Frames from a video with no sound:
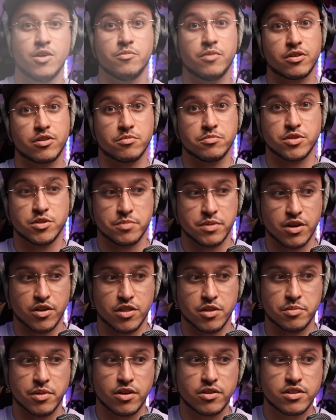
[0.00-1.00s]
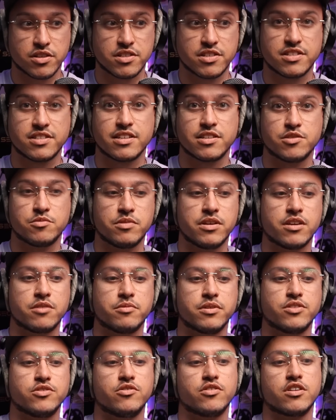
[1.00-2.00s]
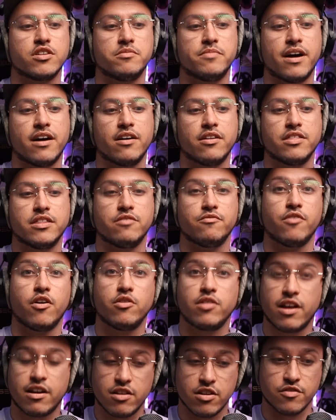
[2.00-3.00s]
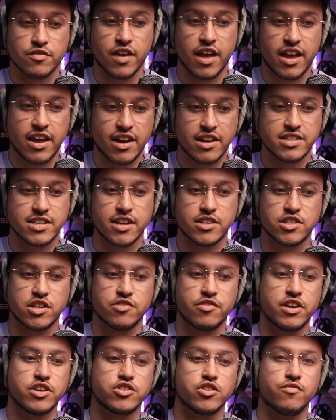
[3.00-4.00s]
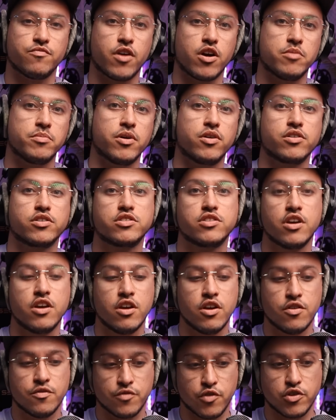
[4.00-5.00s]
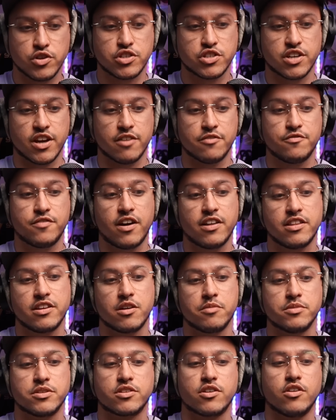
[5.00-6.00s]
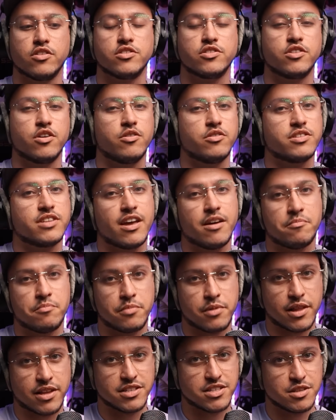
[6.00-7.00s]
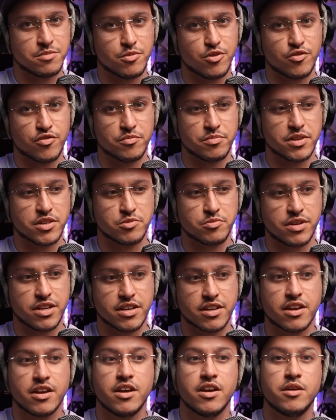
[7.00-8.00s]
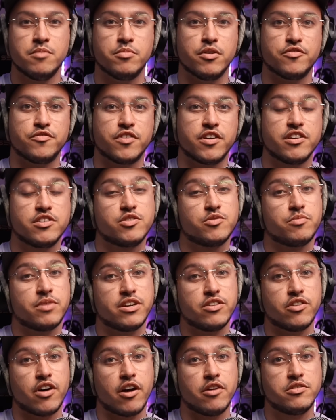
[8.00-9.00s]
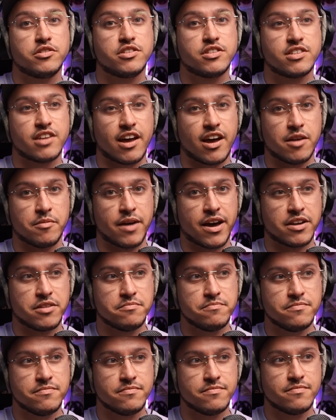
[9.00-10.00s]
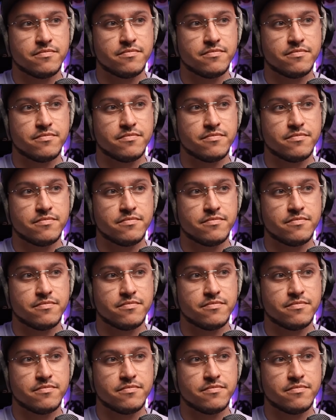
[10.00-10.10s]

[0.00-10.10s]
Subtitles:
Welcome to Beyond the Blocks. This week we're talking about the rollout of AI text generation on Roblox, voice chat finally coming to consoles, and plenty more from this week. But first, we're your hosts. I'm Adam.